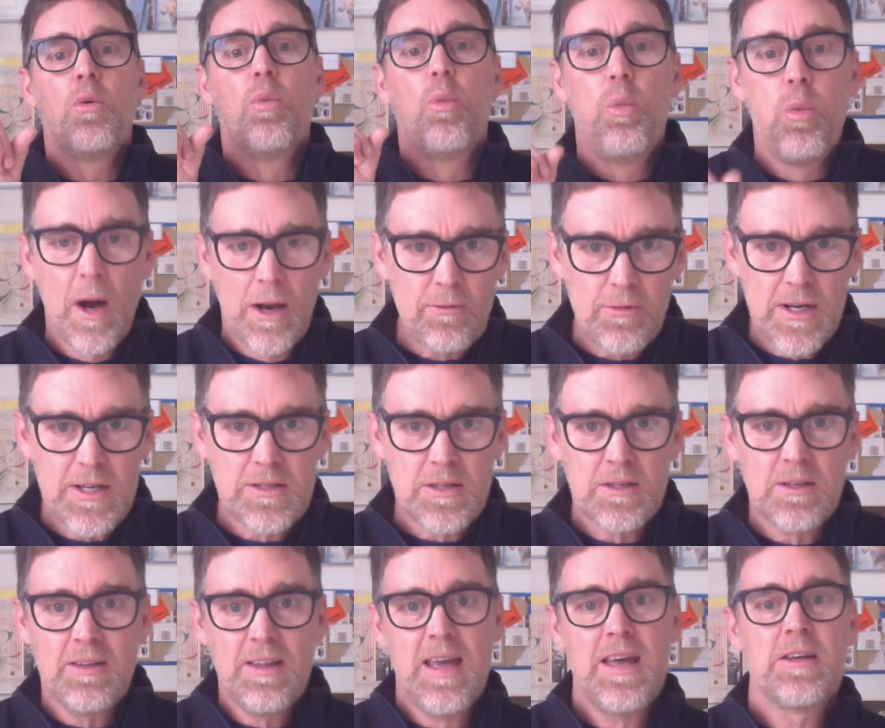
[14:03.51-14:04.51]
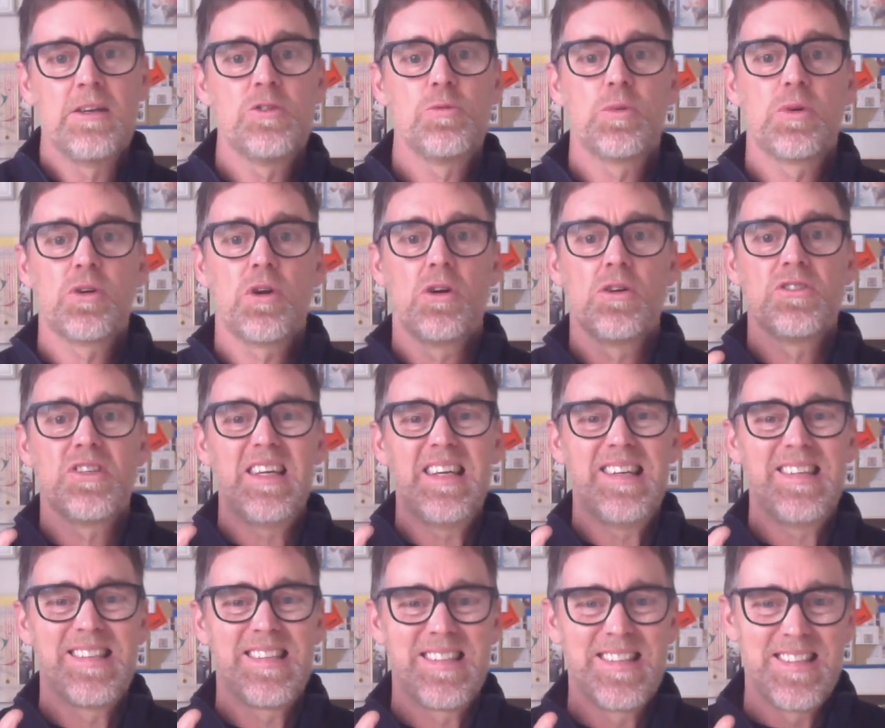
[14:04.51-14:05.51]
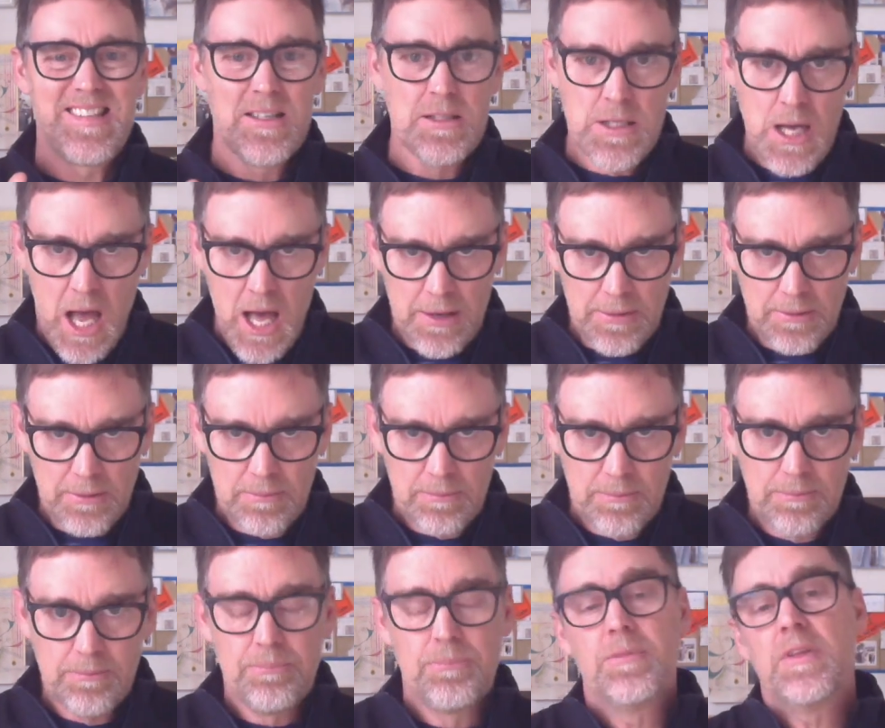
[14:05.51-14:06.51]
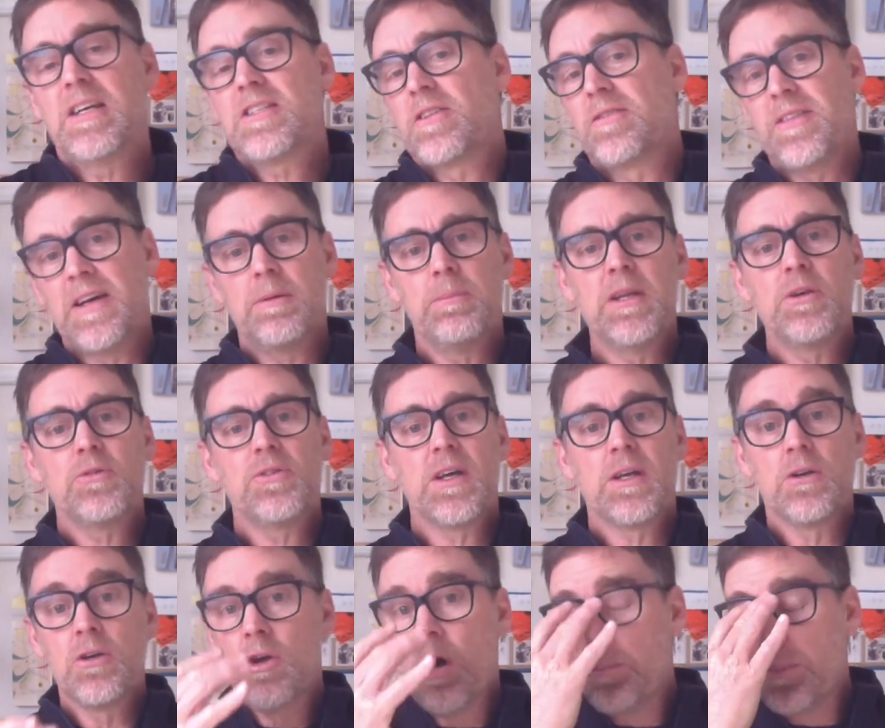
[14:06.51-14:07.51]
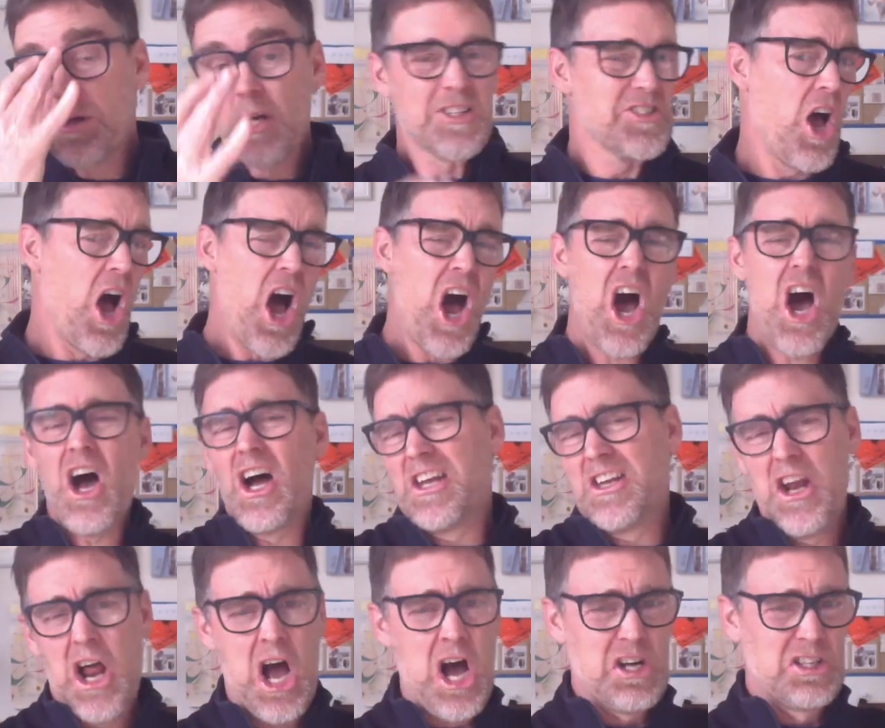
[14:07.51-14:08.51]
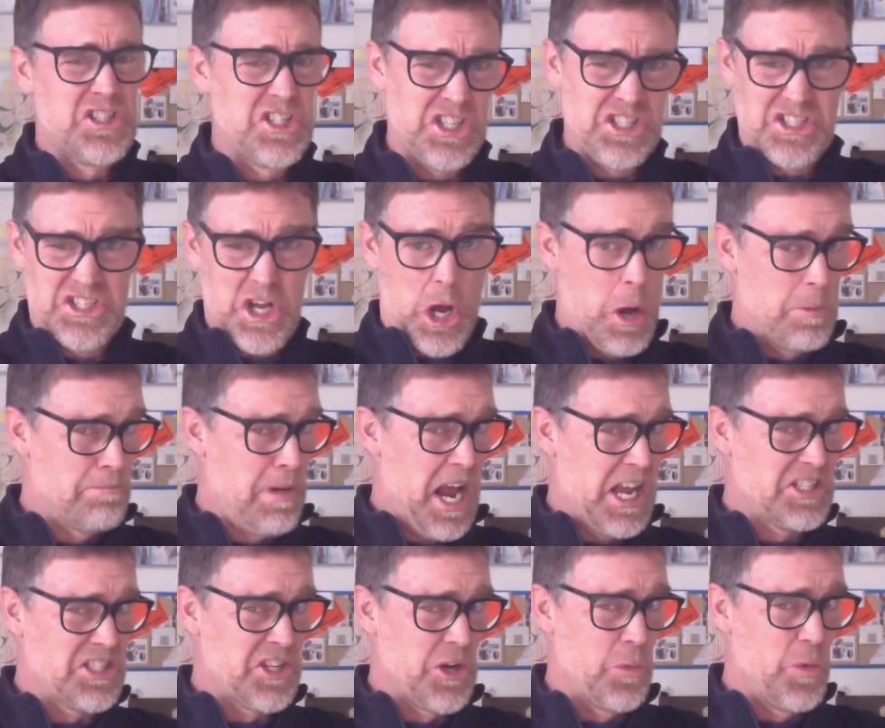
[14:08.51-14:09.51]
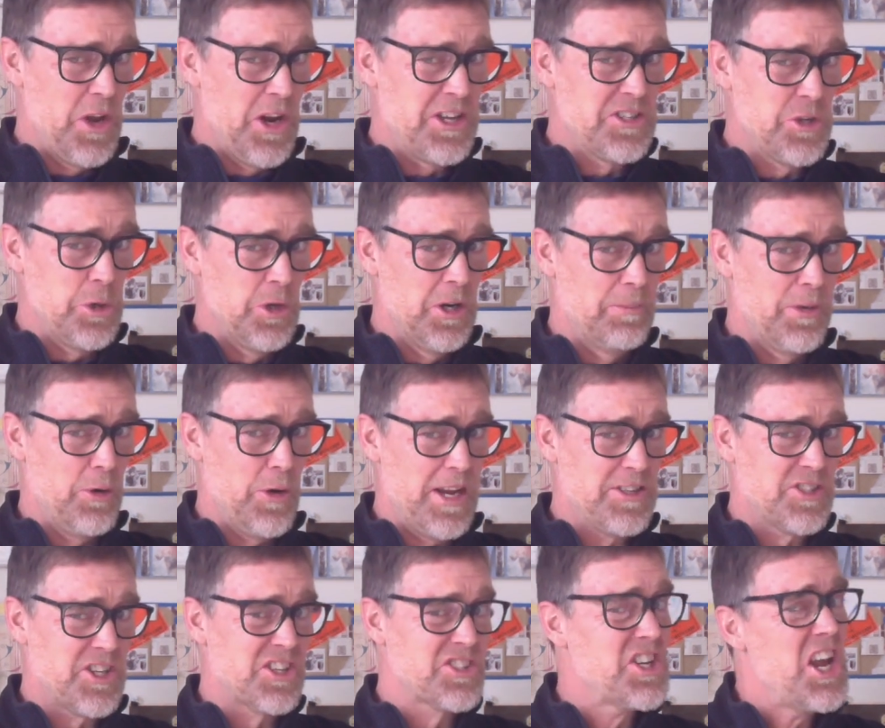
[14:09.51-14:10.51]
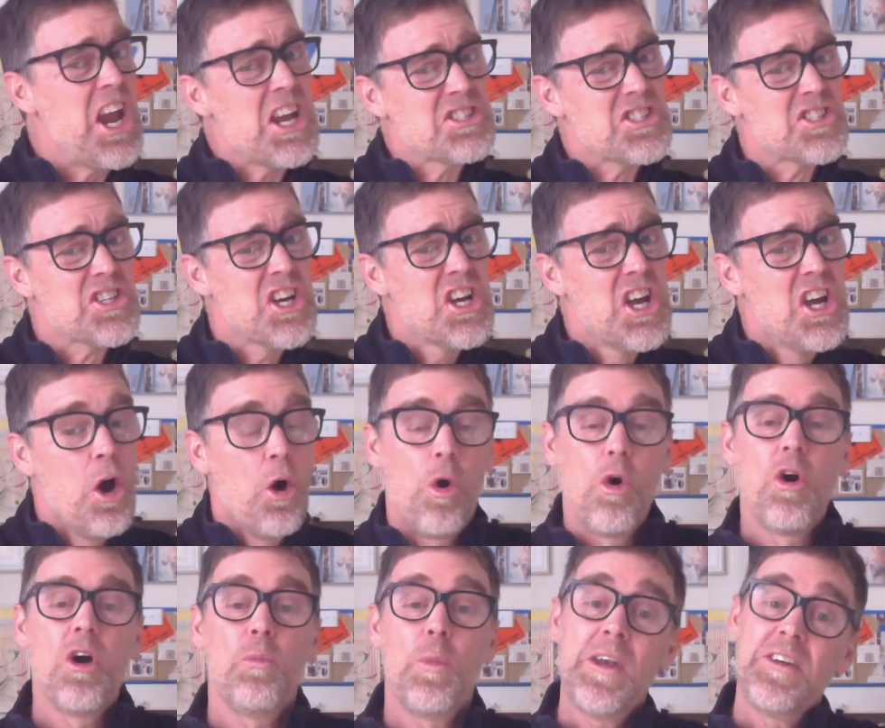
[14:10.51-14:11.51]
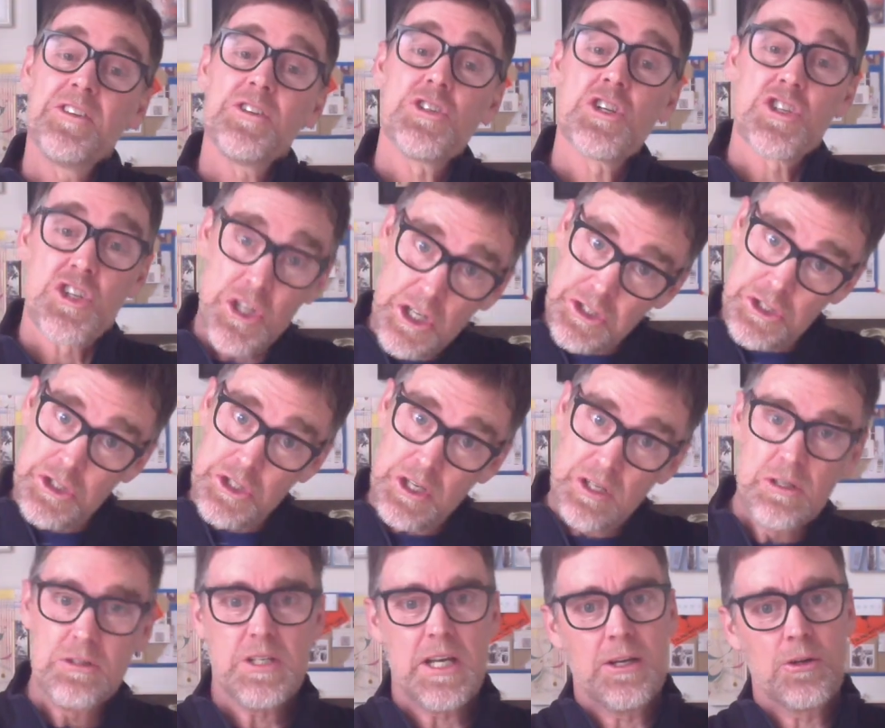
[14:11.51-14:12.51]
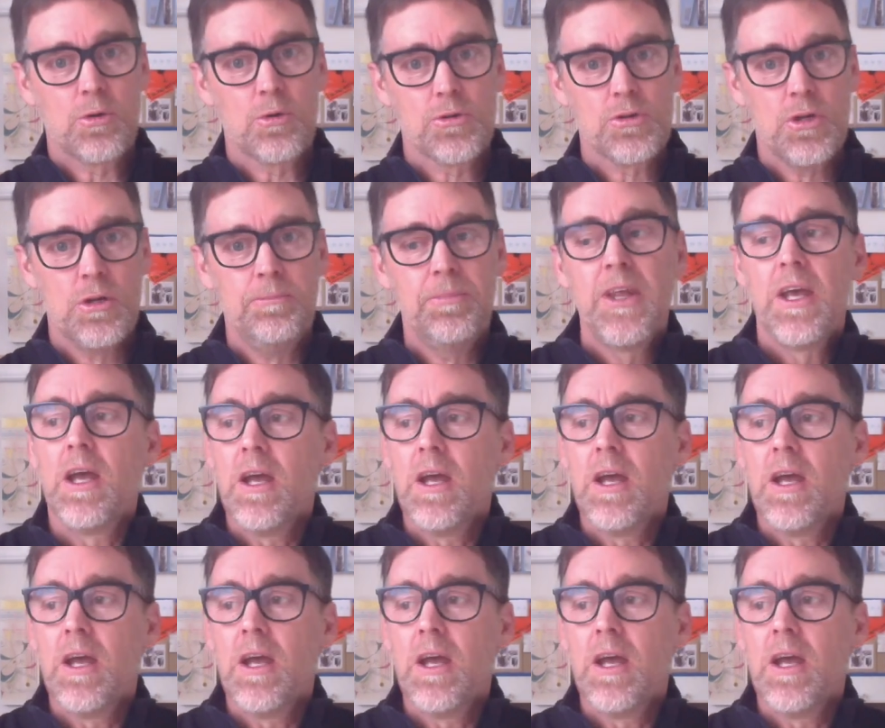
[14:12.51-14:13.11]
one reason, and that is because it's done. That's the fundamental thing. Not because, I'm just so amazing at what I do and I'm a great success, or it went to shit, technical term.